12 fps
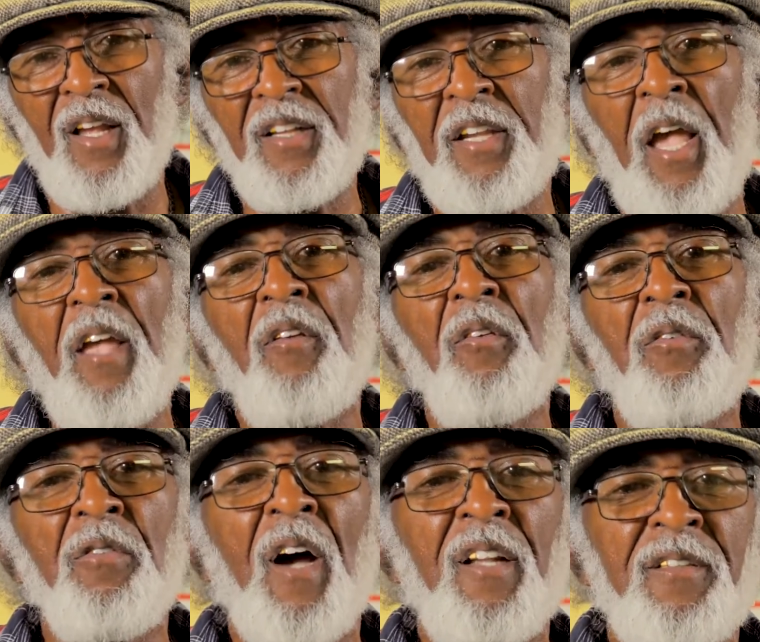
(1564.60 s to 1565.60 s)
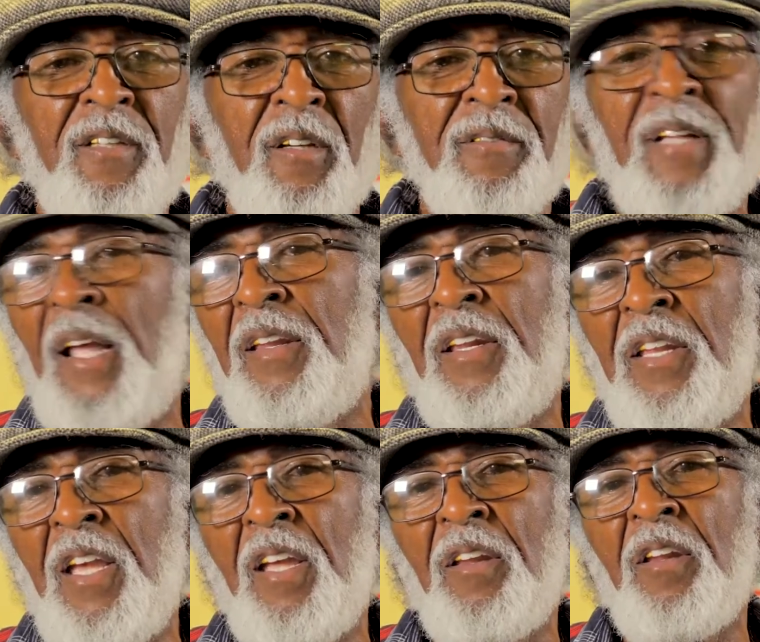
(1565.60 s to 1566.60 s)
cater to ourselves like they
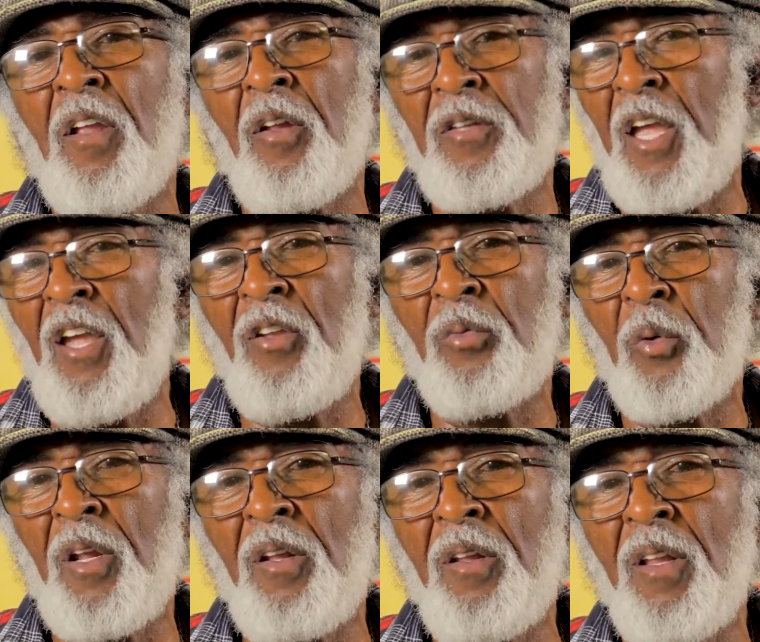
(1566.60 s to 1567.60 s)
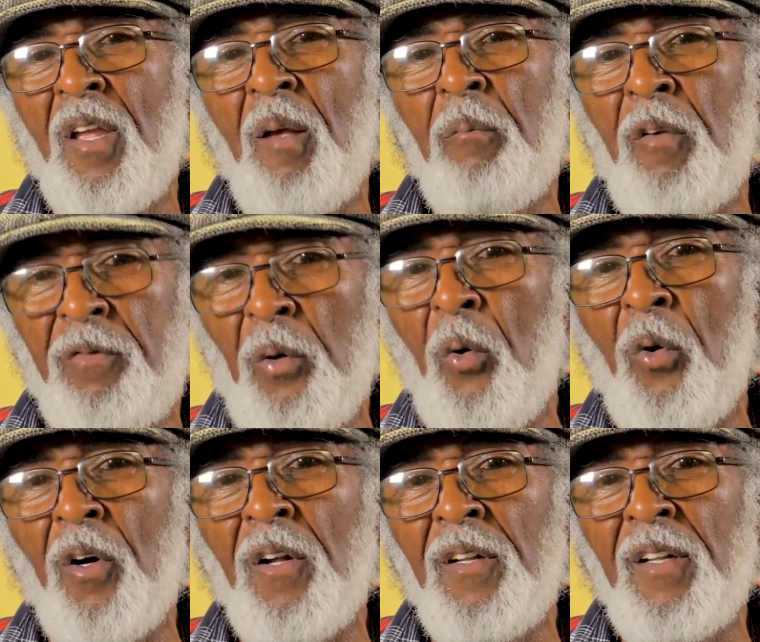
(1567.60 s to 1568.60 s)
did in the days
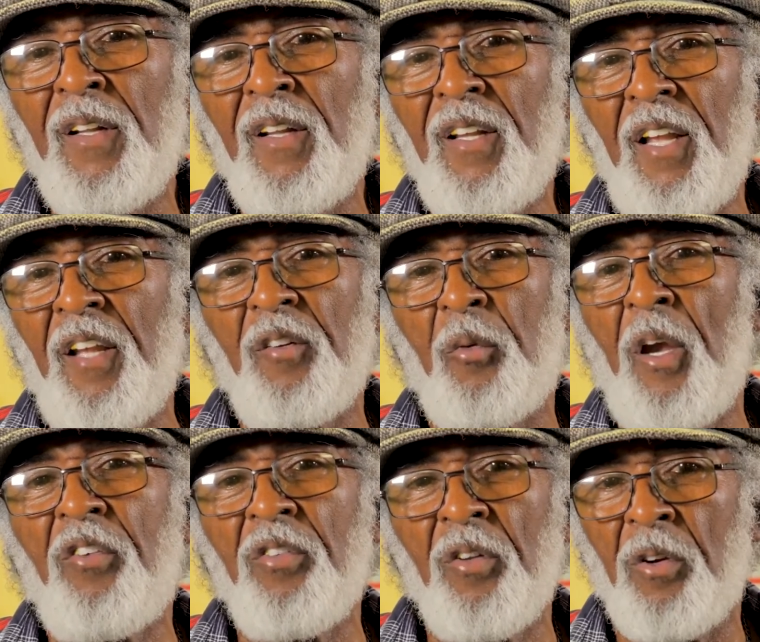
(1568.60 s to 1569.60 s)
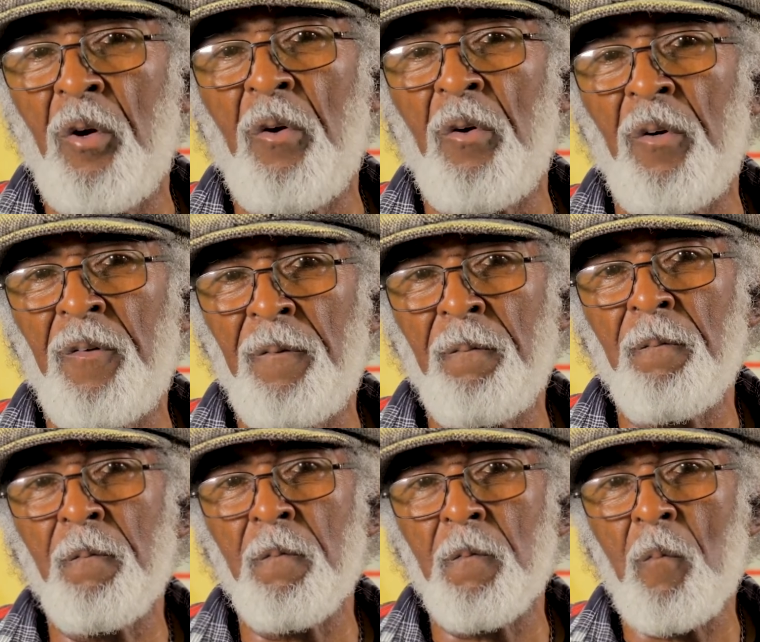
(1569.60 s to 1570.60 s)
before integration occurred.
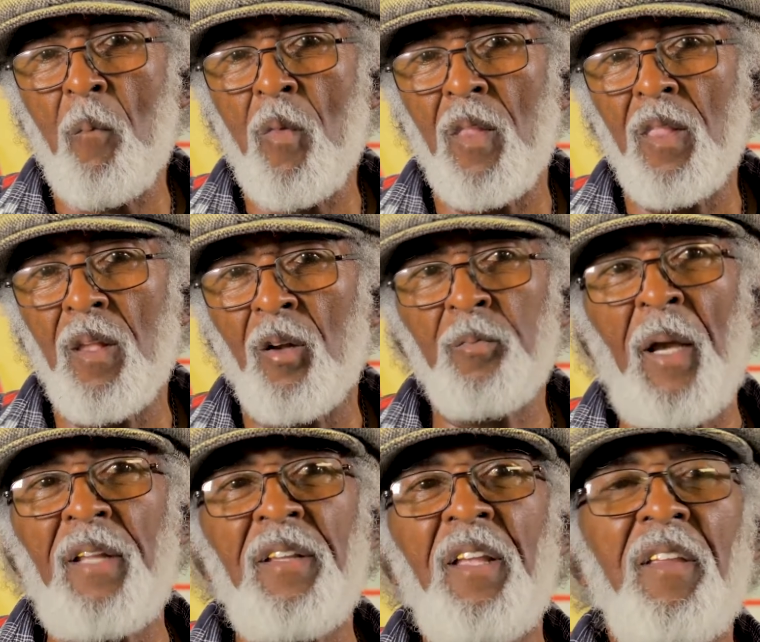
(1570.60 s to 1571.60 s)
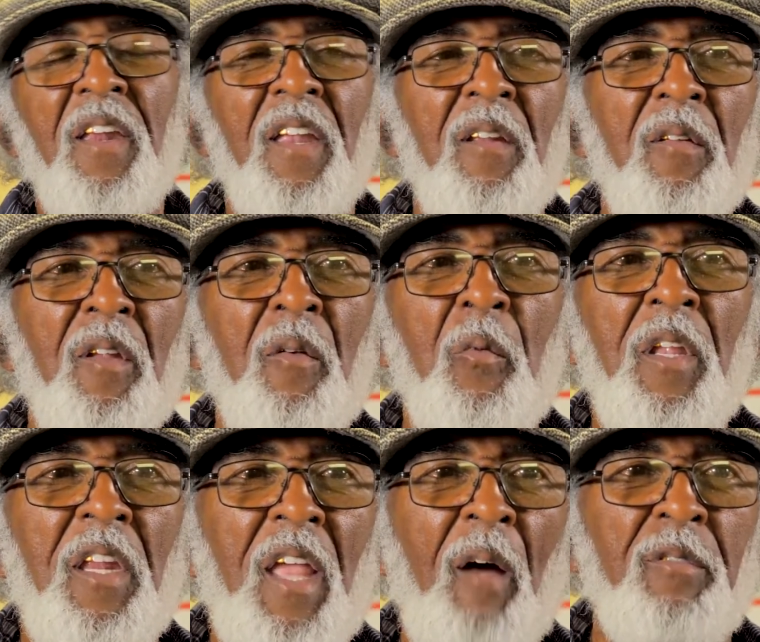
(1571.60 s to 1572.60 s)
Because back then we
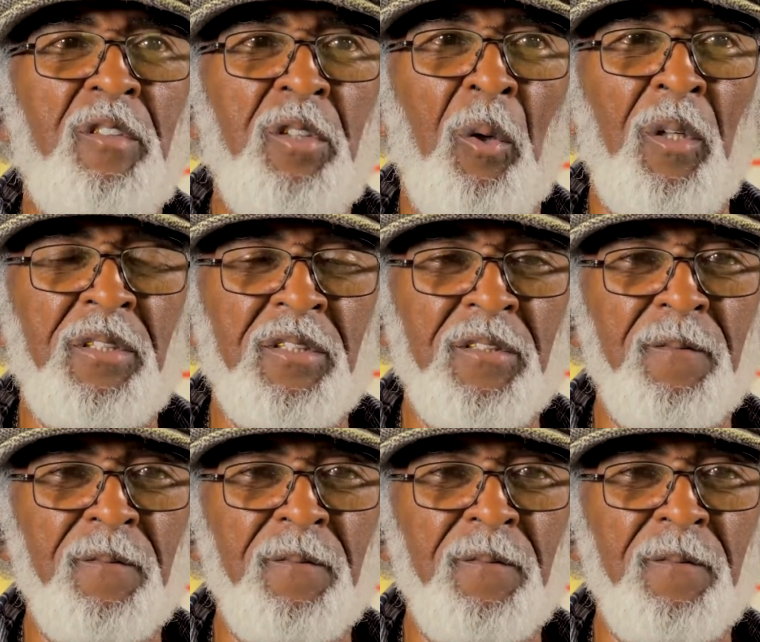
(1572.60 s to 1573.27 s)
didn't have a choice.